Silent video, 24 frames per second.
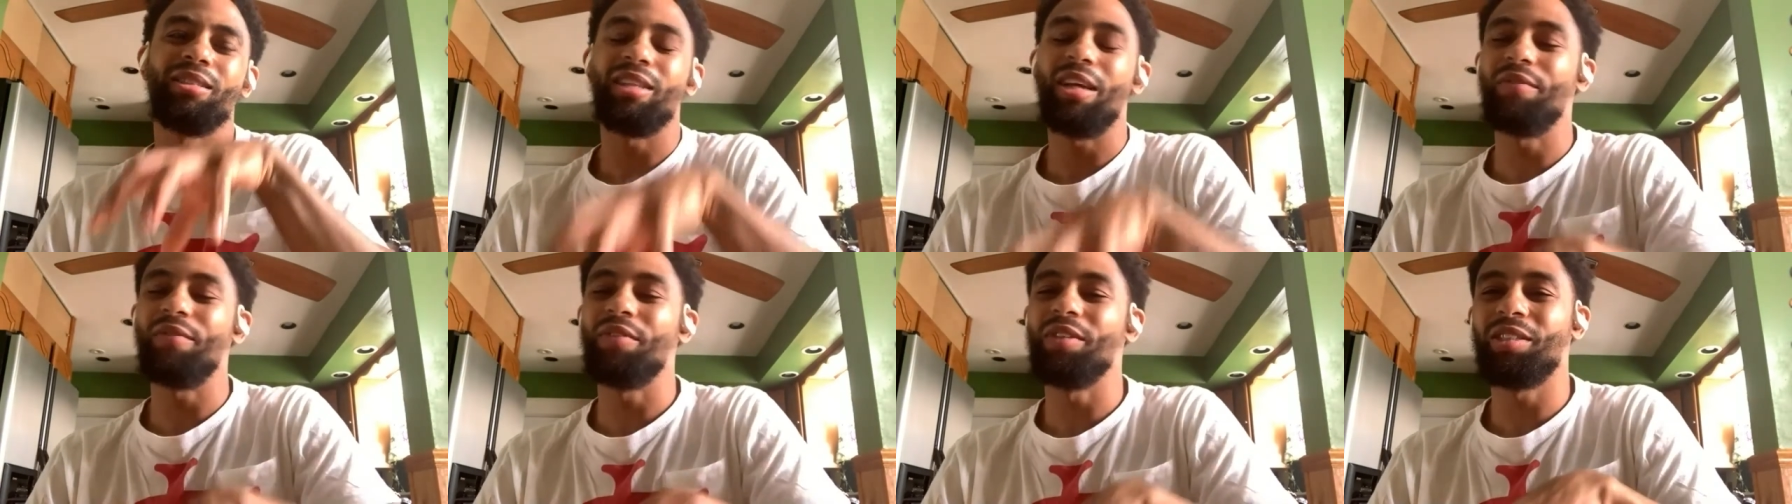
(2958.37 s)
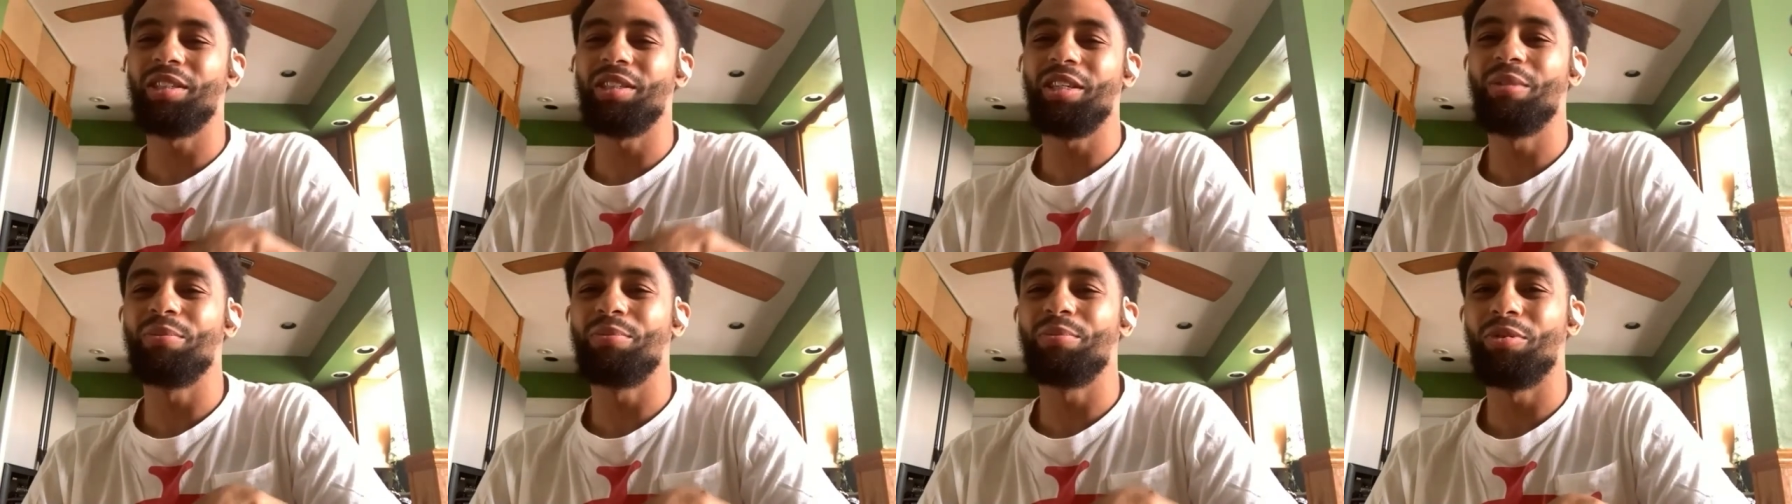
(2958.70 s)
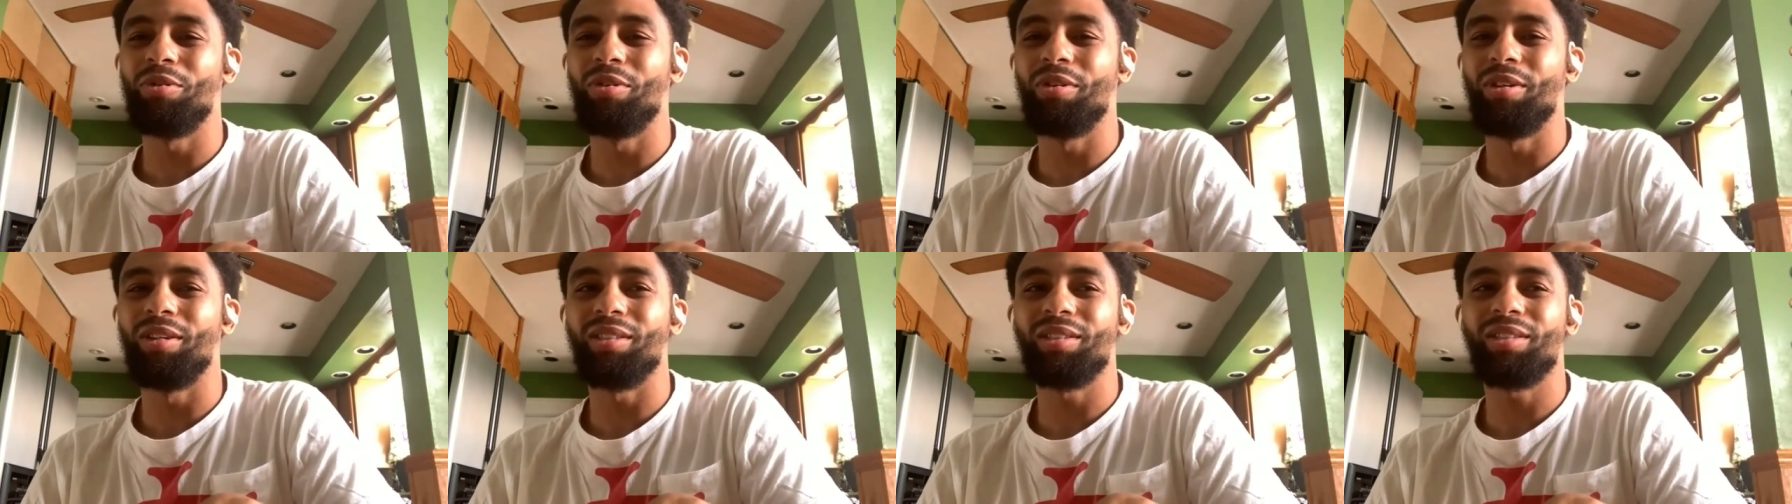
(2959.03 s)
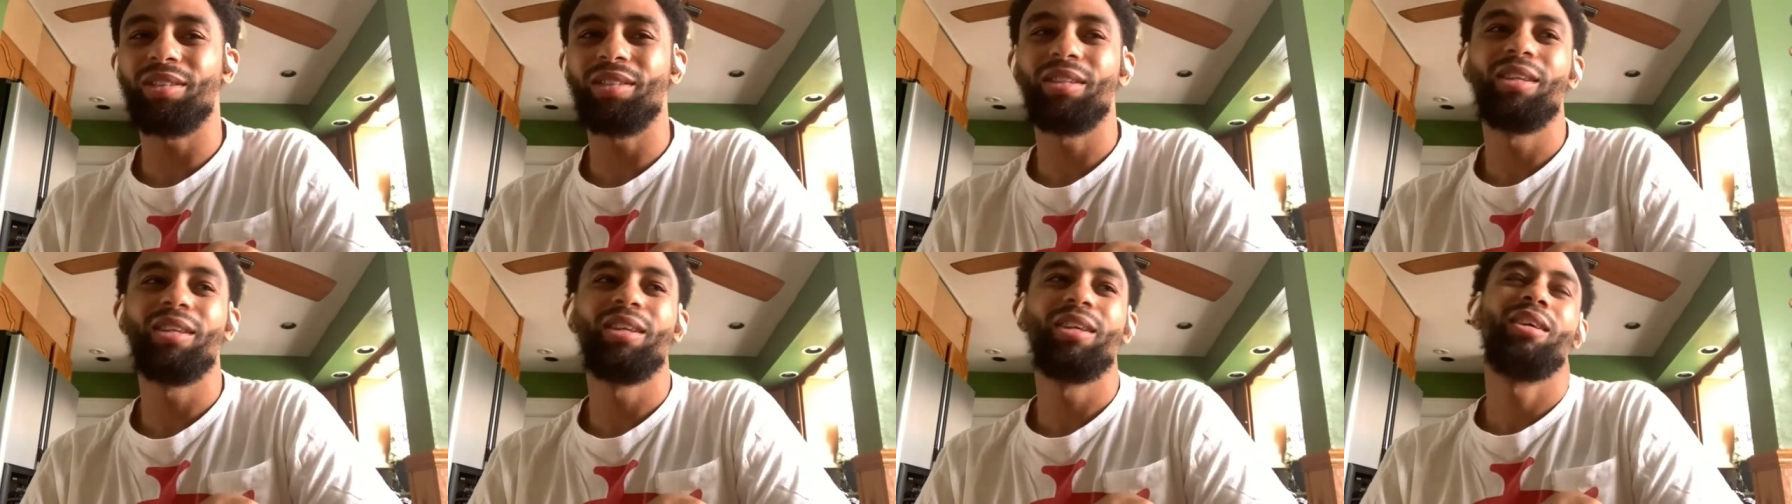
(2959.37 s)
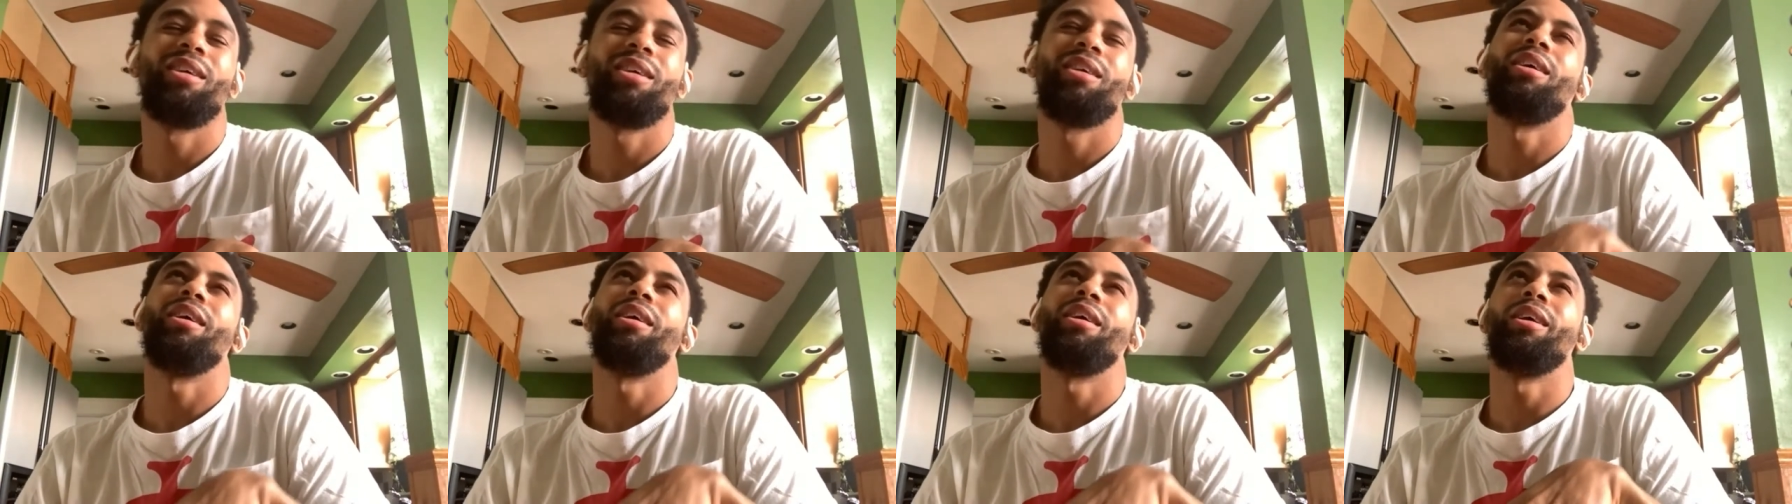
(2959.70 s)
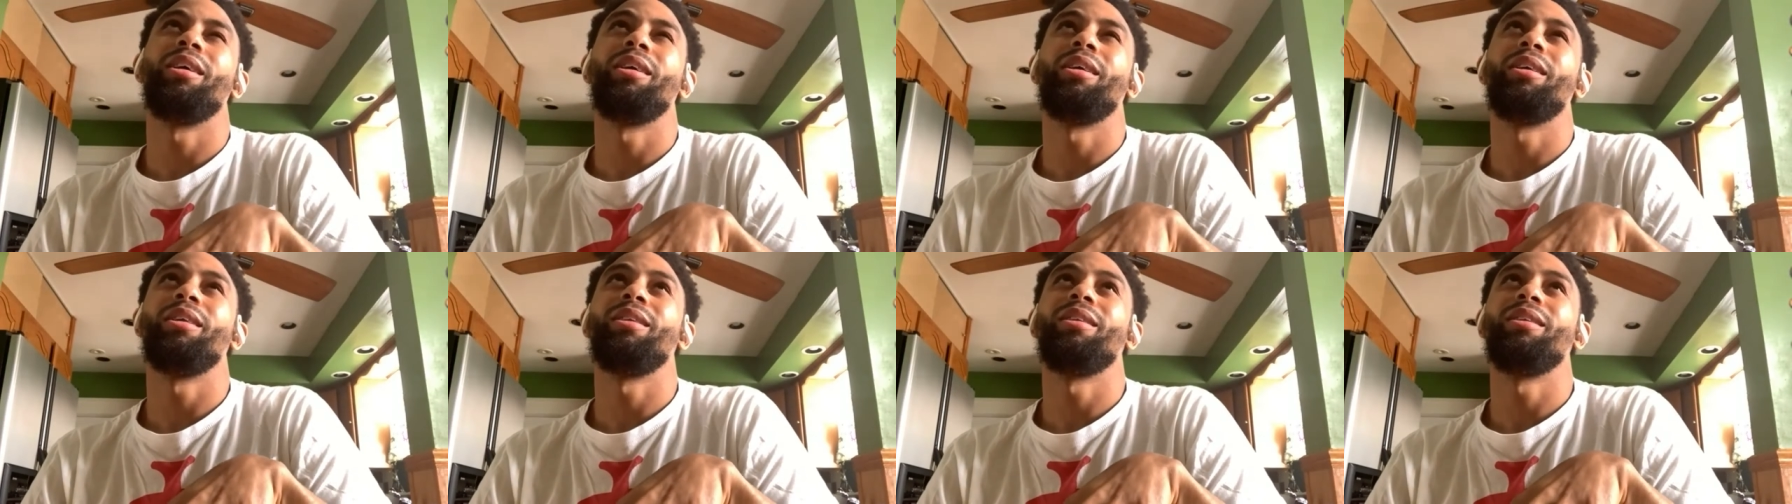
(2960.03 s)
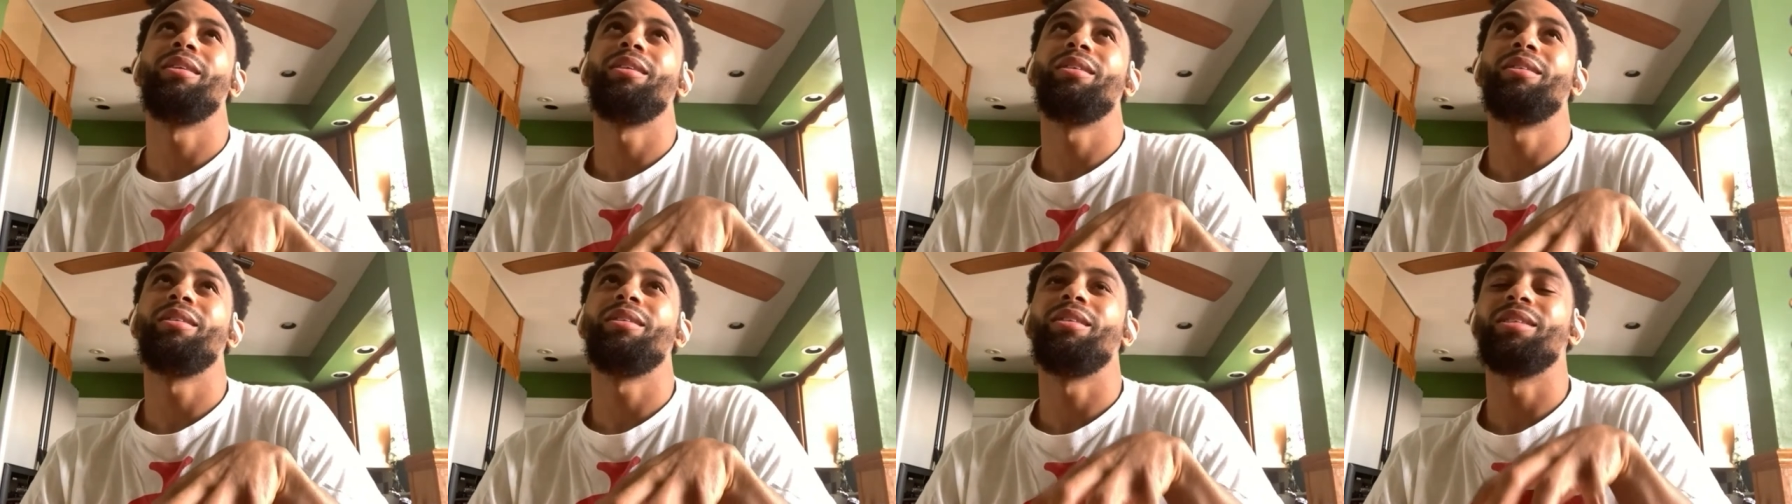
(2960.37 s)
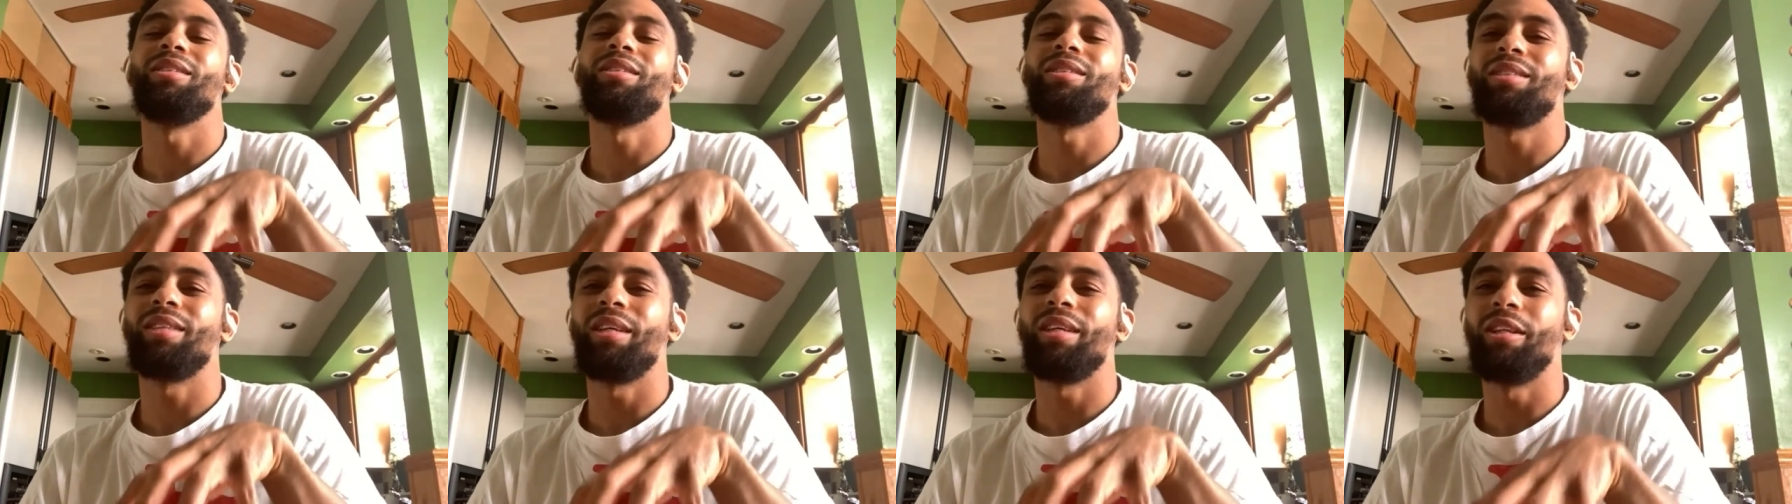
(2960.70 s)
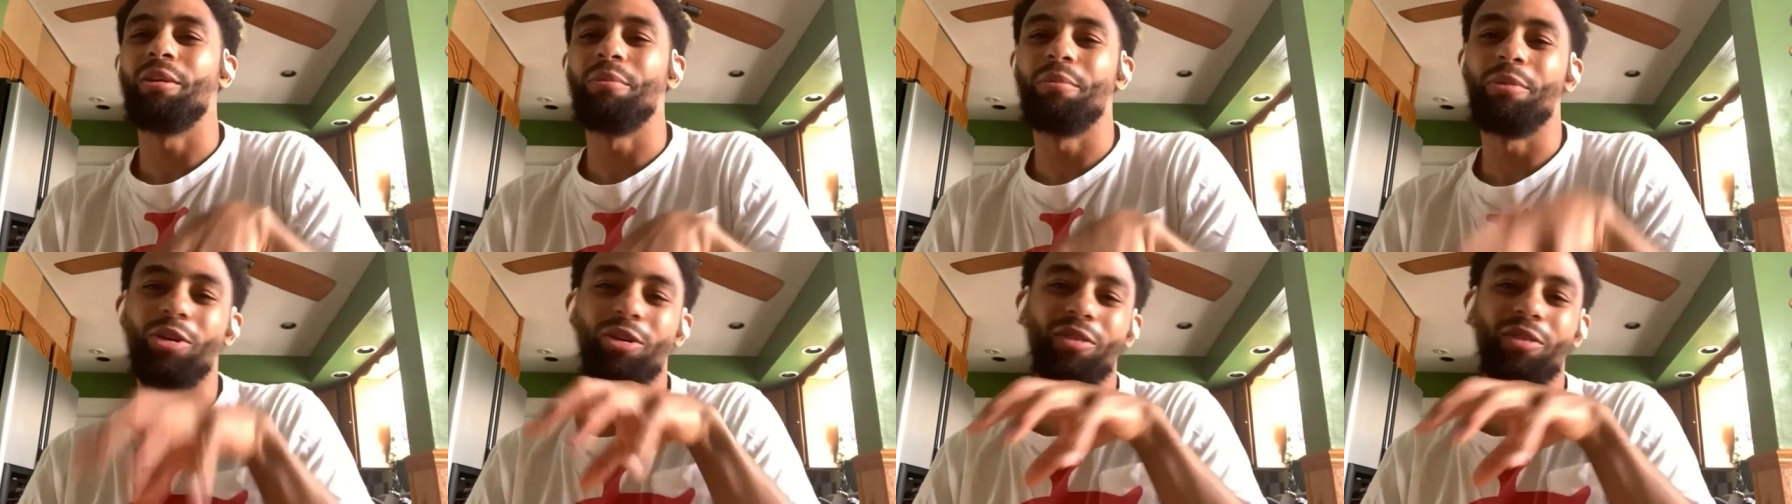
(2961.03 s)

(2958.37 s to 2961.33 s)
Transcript: 17 points in the